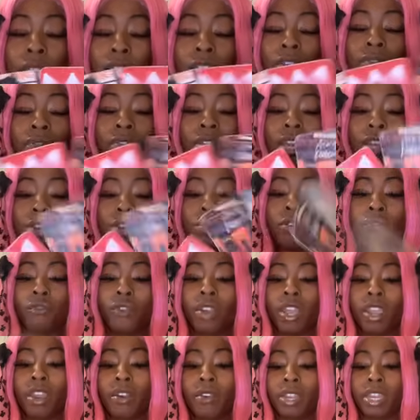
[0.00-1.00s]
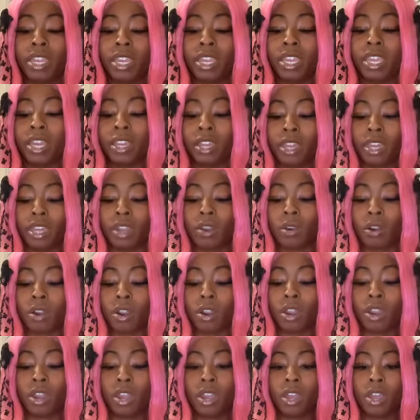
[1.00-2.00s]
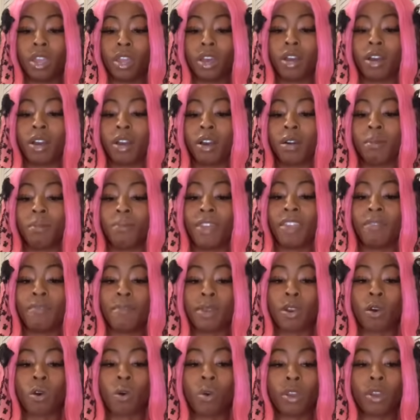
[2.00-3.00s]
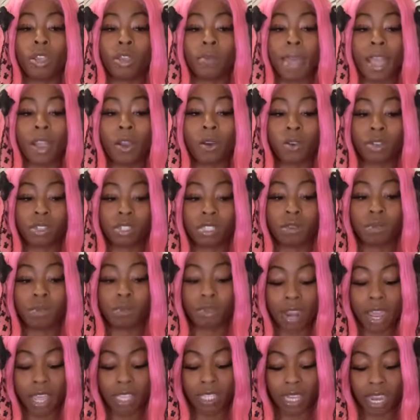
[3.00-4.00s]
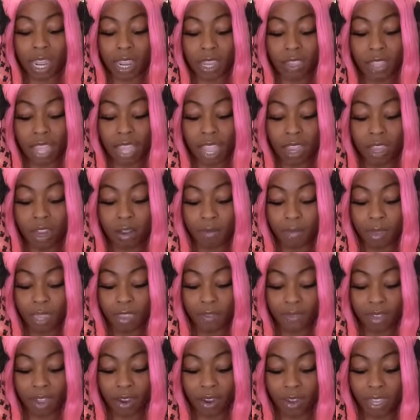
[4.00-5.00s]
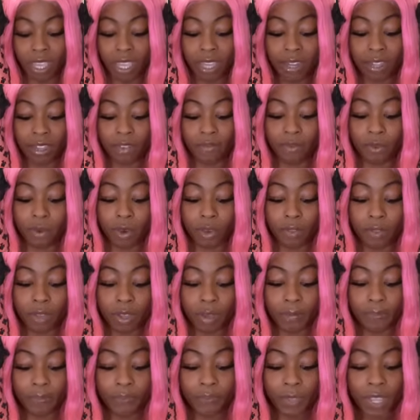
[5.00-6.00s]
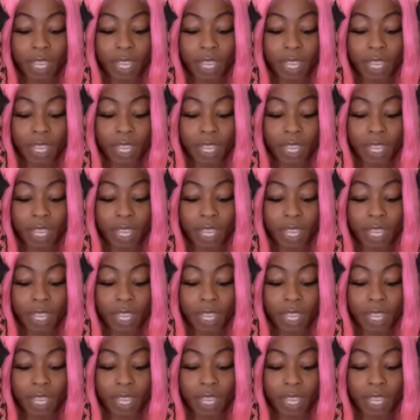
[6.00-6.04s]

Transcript: could feel like you're very healing or um, they've been holding back on someone that's like they could be very healing for them.